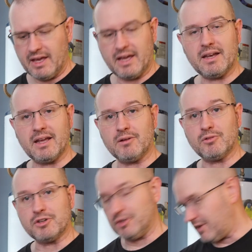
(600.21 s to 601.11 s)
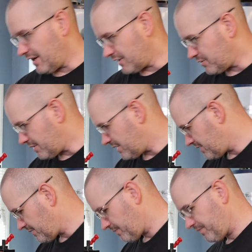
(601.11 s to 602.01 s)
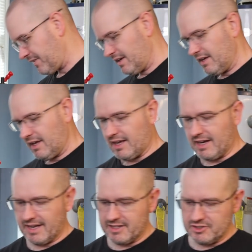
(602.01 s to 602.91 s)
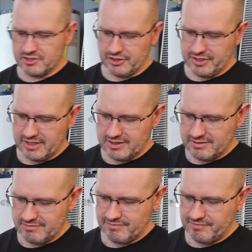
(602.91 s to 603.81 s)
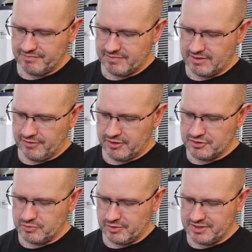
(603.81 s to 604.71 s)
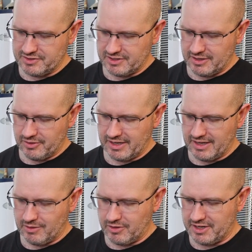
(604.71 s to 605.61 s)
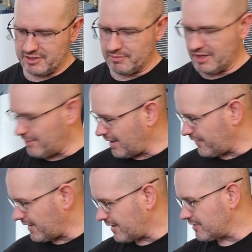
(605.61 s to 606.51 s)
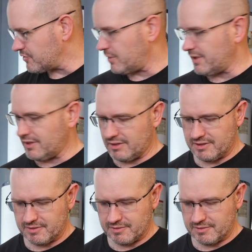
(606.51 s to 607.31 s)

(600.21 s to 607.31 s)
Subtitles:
And now I'm going to do the next one. And I can just look at the first one and say, okay, I want it to be about there as well.